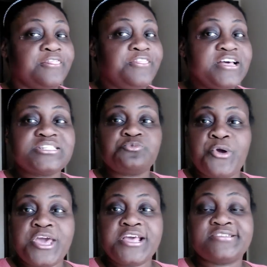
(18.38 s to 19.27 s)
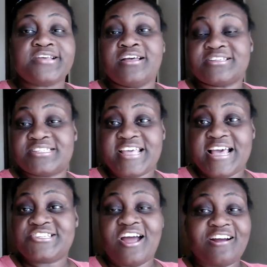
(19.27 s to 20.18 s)
This week's
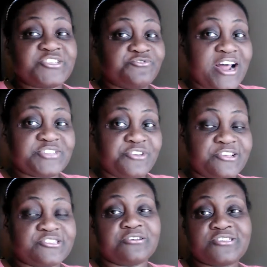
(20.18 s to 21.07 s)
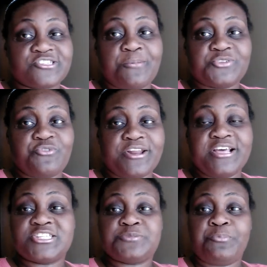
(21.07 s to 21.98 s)
sketch artist Fridays video is going to be so much fun.
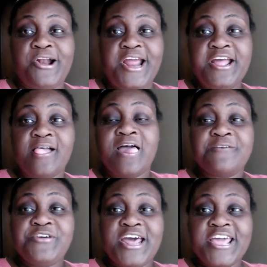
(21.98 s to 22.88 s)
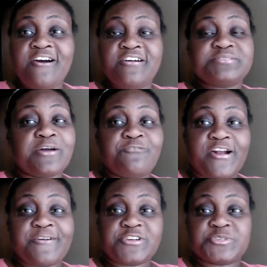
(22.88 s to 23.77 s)
It's a spring video. It's my
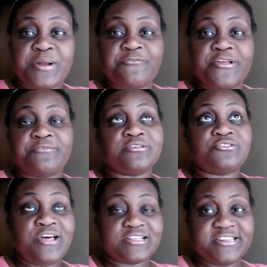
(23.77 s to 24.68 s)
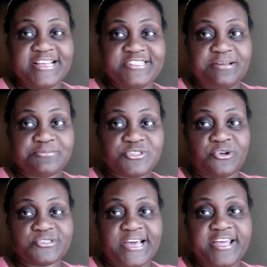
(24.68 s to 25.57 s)
very first spring video for 2018. I'm
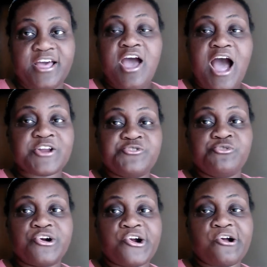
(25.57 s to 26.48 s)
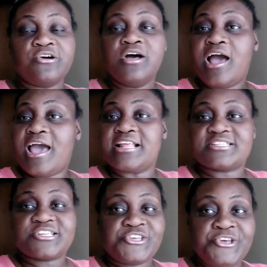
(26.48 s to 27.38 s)
so excited. I drew a girl and
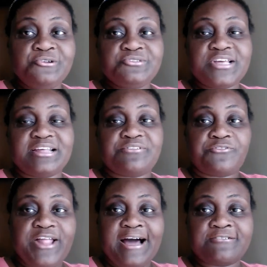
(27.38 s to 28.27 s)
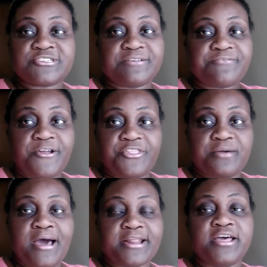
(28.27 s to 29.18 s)
it's cute. I love the flowers. I love
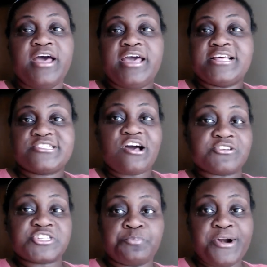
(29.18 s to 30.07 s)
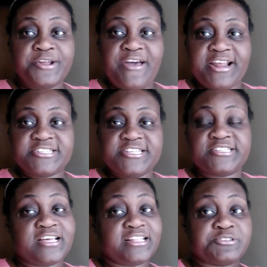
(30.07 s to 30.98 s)
everything about it. It is called Spring Fantasy.
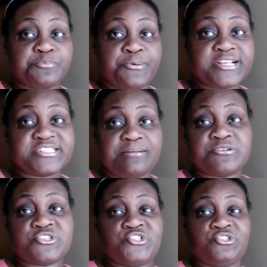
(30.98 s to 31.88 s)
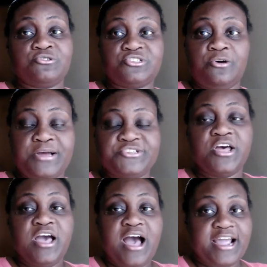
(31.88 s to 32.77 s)
So I love spring and summer so much.
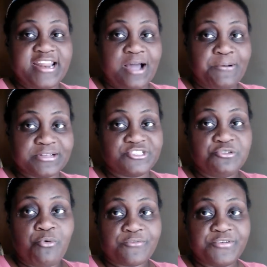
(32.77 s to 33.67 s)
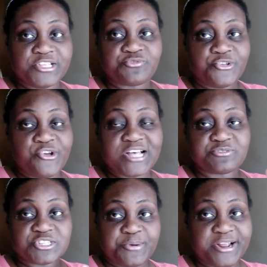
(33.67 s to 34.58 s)
I cannot wait to do more videos for you guys
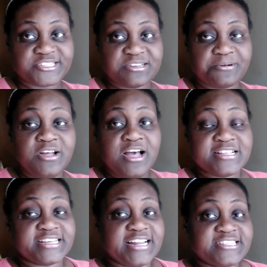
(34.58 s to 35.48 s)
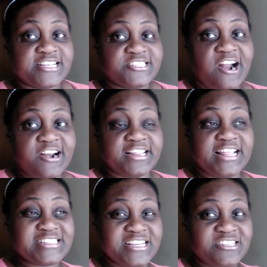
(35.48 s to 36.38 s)
for spring and summer. So let's get started.
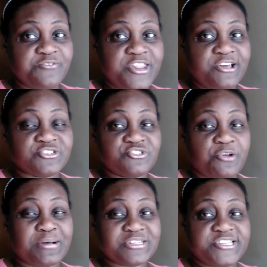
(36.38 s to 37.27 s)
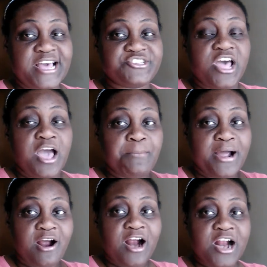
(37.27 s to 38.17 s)
Let's get to the video and show you my sketch,
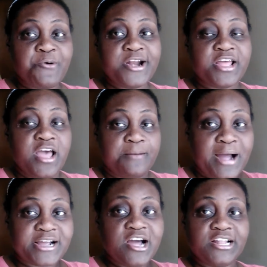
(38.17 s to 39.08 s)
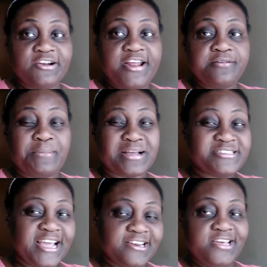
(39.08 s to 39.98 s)
my artwork, my coloring, my
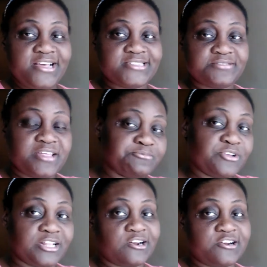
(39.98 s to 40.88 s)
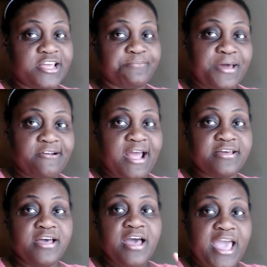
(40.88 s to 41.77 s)
techniques that I'm trying to learn and get better
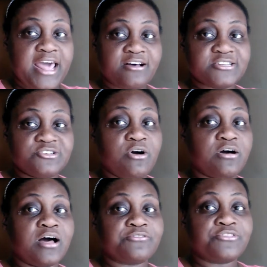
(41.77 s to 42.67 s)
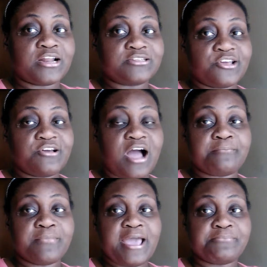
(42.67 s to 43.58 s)
at. And also, I thought I'd tell you,
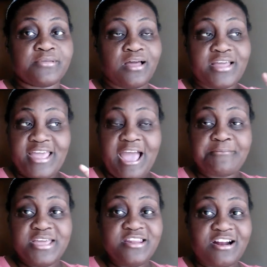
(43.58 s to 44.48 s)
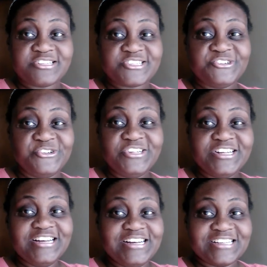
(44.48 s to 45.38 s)
I am in art school.
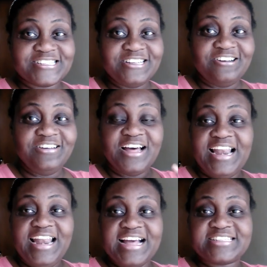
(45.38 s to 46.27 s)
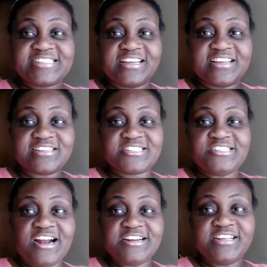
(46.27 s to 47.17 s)
So let's
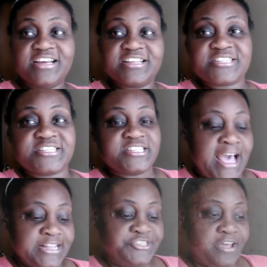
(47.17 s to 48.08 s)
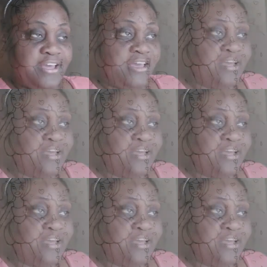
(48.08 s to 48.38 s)
start sketching.